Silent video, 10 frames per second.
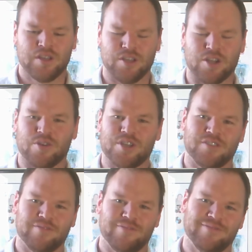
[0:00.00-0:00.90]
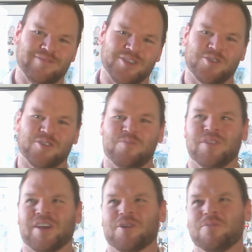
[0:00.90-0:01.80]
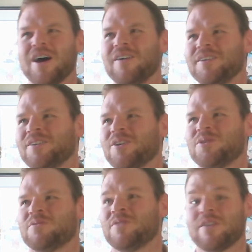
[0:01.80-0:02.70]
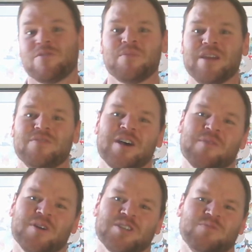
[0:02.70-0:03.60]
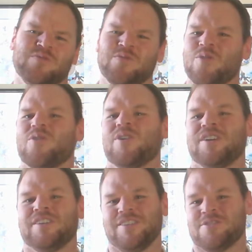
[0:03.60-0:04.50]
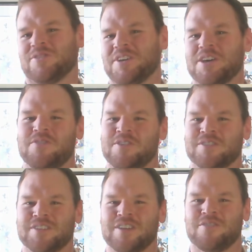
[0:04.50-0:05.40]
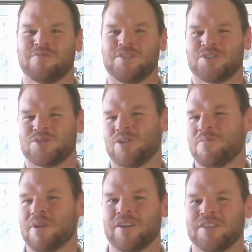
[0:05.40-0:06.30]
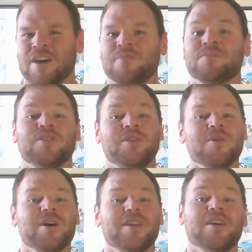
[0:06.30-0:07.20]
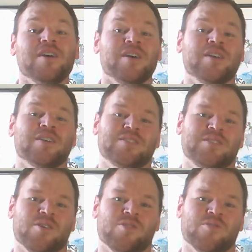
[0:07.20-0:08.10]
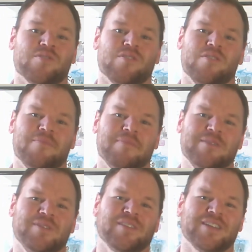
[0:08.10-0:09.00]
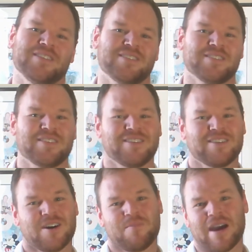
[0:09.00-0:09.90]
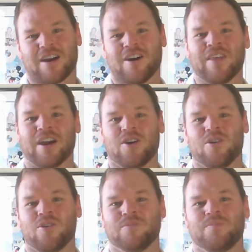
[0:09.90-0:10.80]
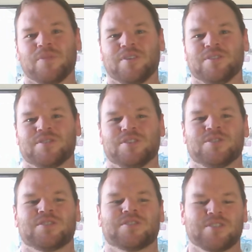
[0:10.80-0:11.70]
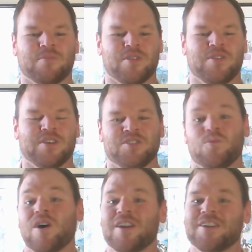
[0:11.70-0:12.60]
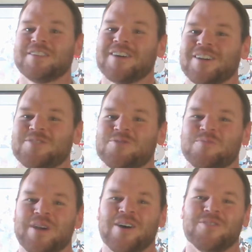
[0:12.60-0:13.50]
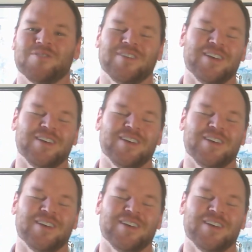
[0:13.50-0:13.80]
you know, he he could have been like, well, you know, you've never made that much before, and you're only giving yourself this short amount of time to do it. So maybe let's cut back on that goal is, is some of the things he wanted to talk to her about.